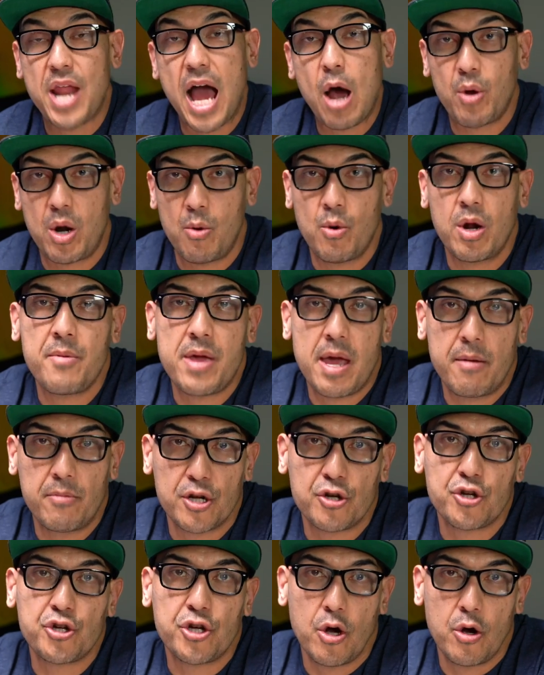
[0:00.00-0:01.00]
now what I want to be able
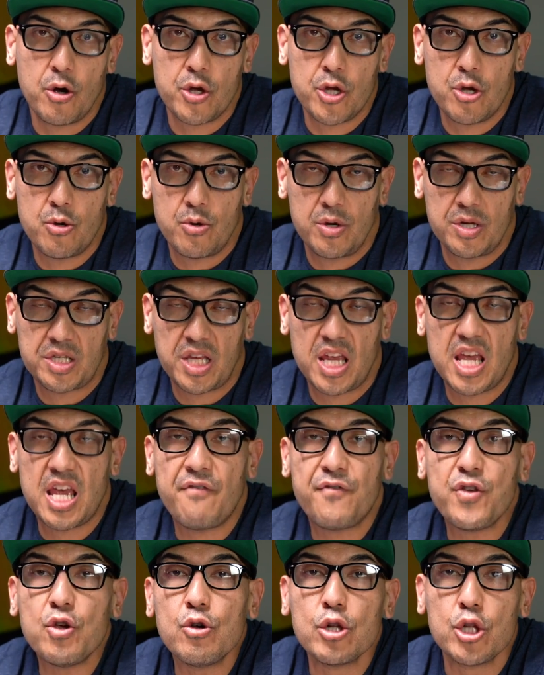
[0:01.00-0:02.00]
to show you is
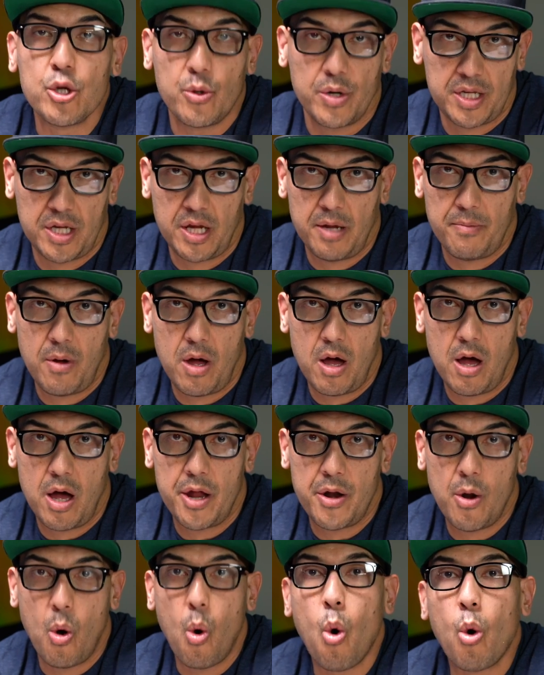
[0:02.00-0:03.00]
if you glue a tip
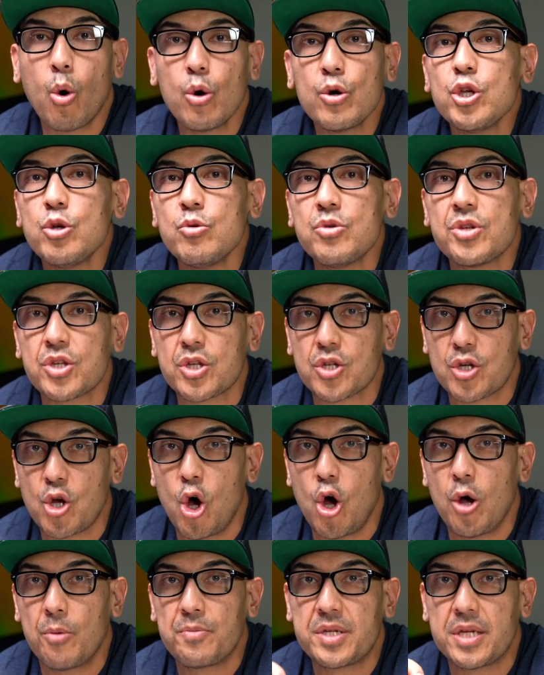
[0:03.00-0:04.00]
on or you
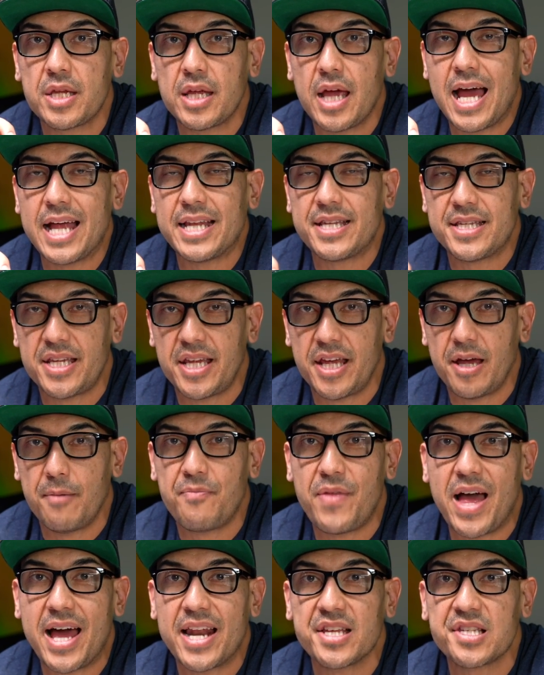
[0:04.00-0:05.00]
sculpt a
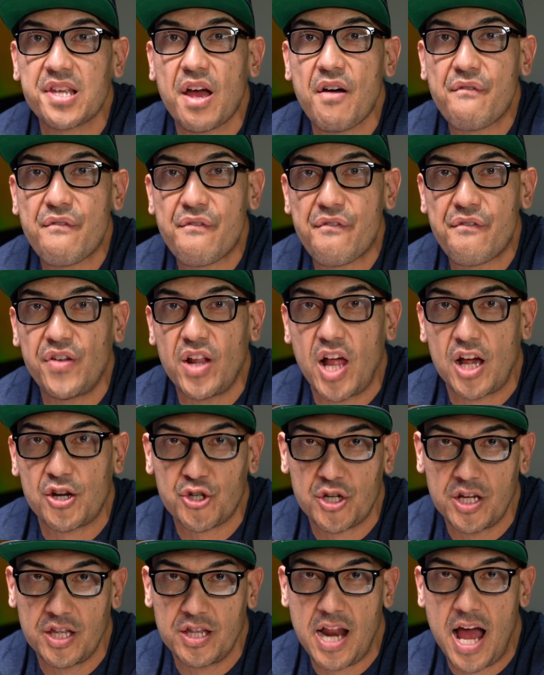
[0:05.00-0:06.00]
tip that is
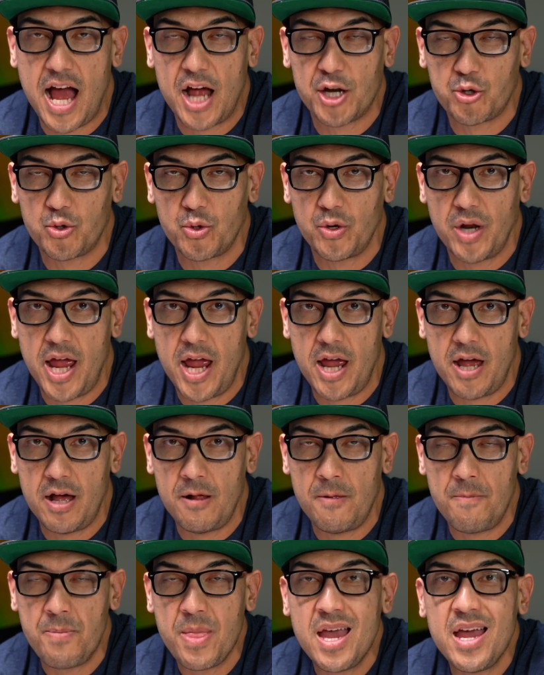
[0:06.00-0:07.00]
flush to the natural
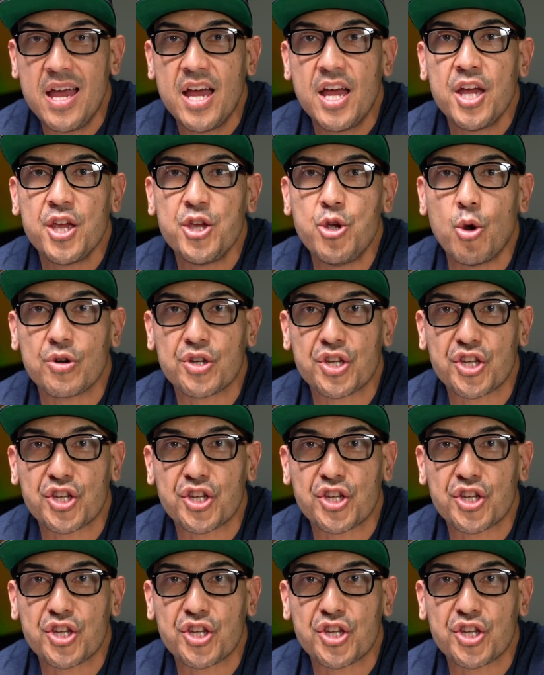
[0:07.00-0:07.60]
nail, your